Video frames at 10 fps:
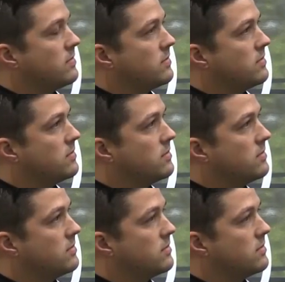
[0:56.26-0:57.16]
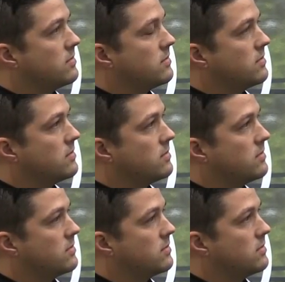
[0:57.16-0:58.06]

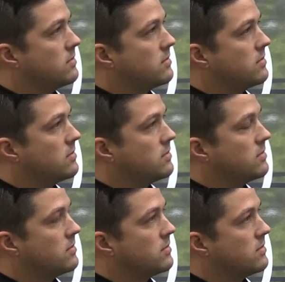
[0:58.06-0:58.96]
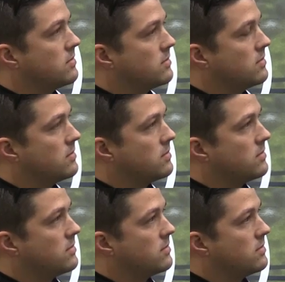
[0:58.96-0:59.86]

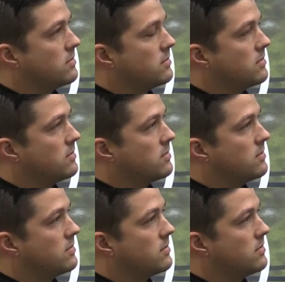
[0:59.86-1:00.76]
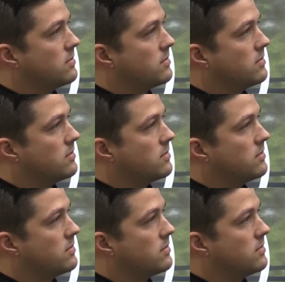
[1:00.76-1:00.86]
(not speaking)